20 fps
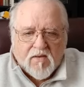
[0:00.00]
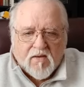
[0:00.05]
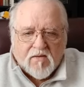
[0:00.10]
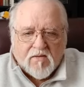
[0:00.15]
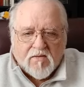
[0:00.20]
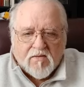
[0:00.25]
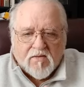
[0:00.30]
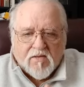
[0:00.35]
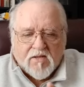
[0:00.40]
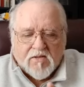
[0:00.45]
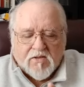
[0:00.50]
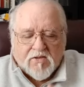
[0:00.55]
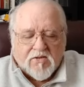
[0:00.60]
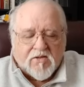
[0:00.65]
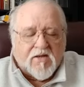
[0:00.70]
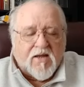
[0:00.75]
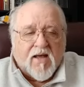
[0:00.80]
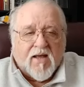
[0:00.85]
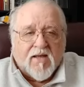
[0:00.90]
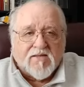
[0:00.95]
the
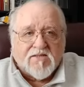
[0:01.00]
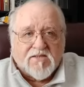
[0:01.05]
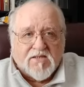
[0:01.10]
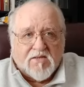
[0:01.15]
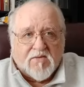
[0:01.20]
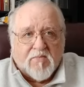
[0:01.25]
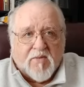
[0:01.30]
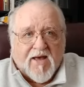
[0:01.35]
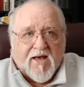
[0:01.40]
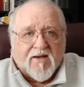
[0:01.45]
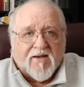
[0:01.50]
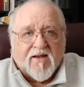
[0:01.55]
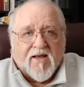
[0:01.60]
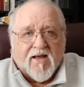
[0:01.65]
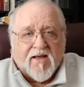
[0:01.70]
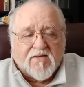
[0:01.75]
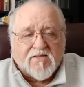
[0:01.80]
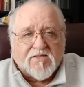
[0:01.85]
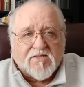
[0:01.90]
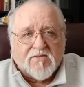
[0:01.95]
good knights and the bad
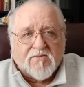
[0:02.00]
knights.